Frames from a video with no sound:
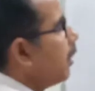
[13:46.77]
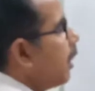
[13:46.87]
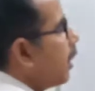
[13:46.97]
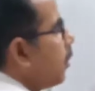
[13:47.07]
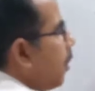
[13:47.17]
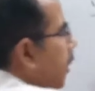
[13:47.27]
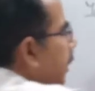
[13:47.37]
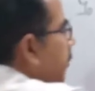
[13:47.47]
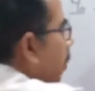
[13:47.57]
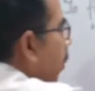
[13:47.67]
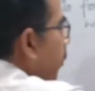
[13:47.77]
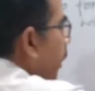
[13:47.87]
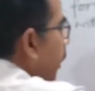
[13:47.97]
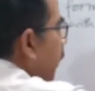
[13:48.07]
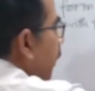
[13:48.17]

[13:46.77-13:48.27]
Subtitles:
a quadratic polynomial